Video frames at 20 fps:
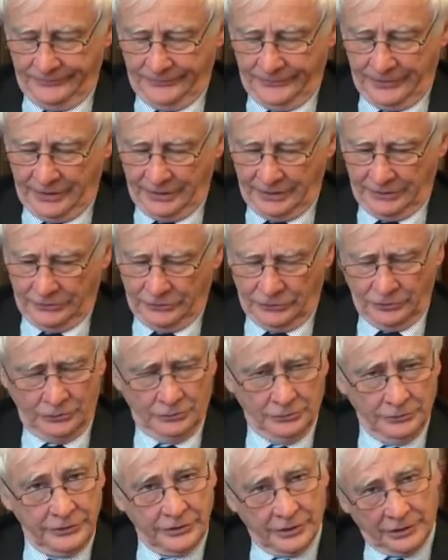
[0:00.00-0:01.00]
that it
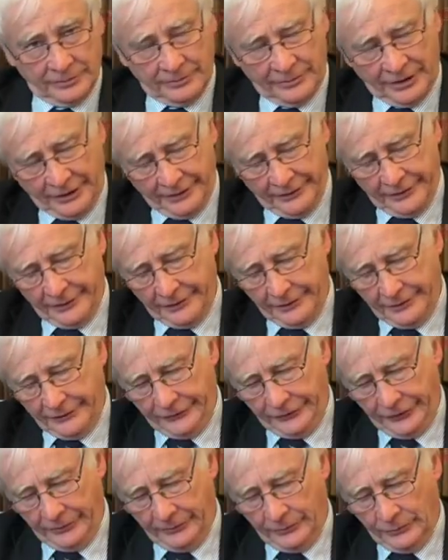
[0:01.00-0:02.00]
dawned on me
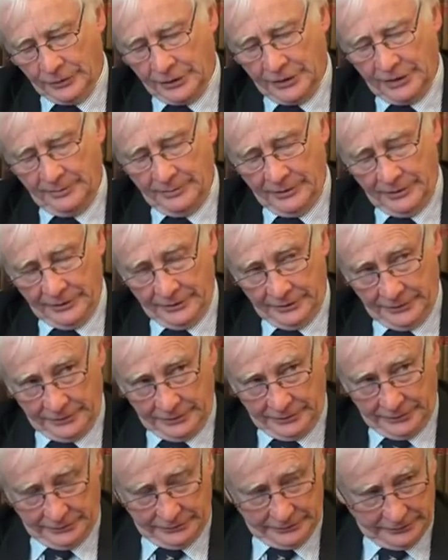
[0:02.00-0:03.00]
that what I'd
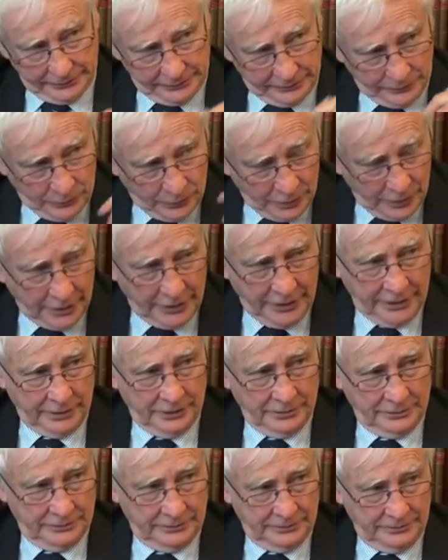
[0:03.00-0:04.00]
been working
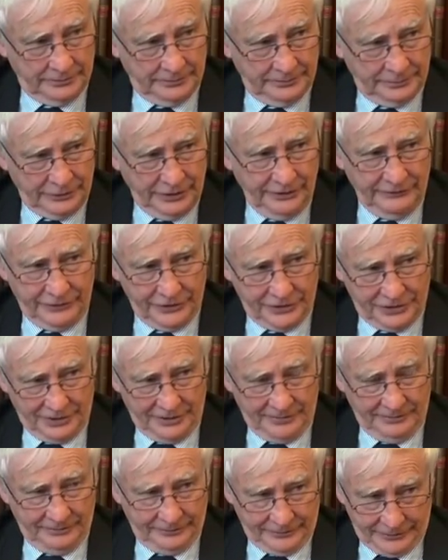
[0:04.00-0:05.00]
on
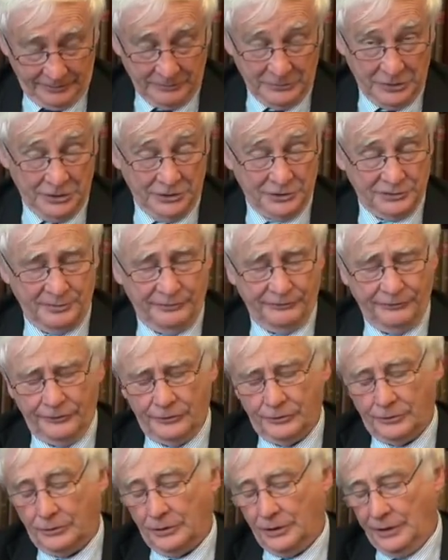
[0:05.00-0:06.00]
previously, some years
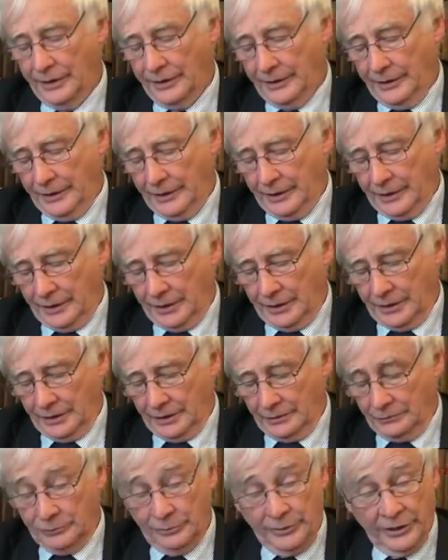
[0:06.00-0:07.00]
before,
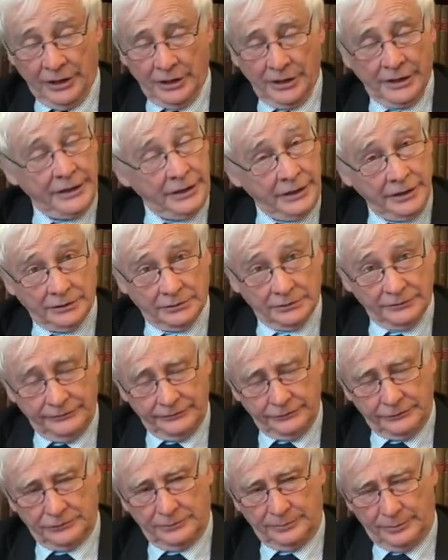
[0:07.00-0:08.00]
would be ideal
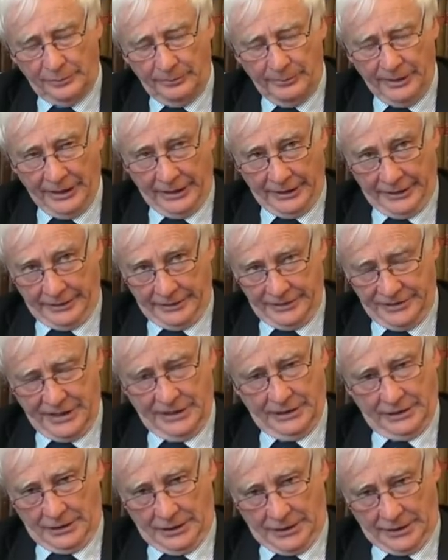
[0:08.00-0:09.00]
for propelling
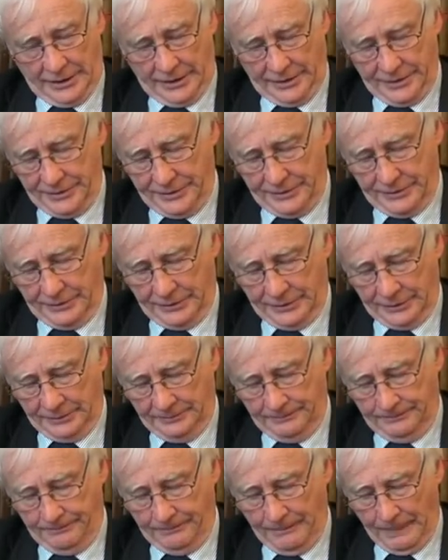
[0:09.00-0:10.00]
satellites,
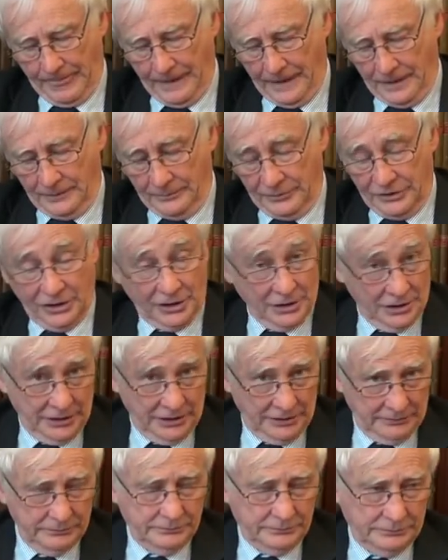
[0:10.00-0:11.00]
particularly